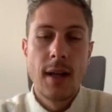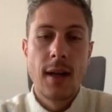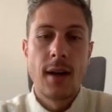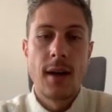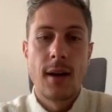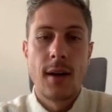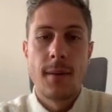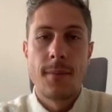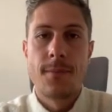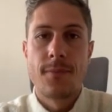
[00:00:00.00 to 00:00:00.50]

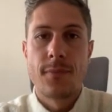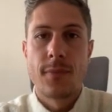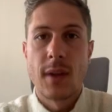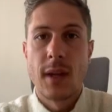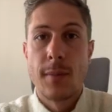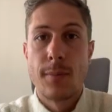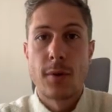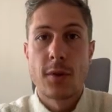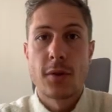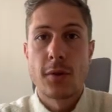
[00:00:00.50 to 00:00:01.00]
um,
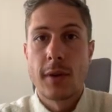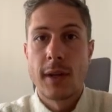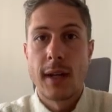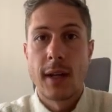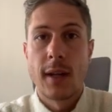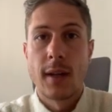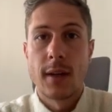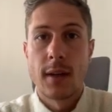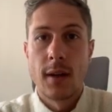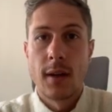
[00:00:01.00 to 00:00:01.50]

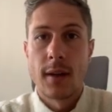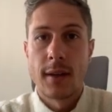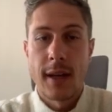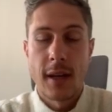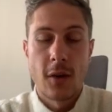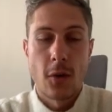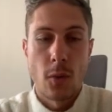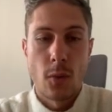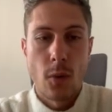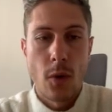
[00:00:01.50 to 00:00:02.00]
impersonating uh,
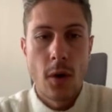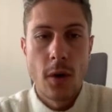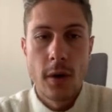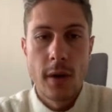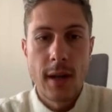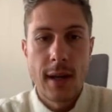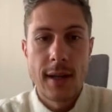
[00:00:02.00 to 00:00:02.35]
Kendall Roy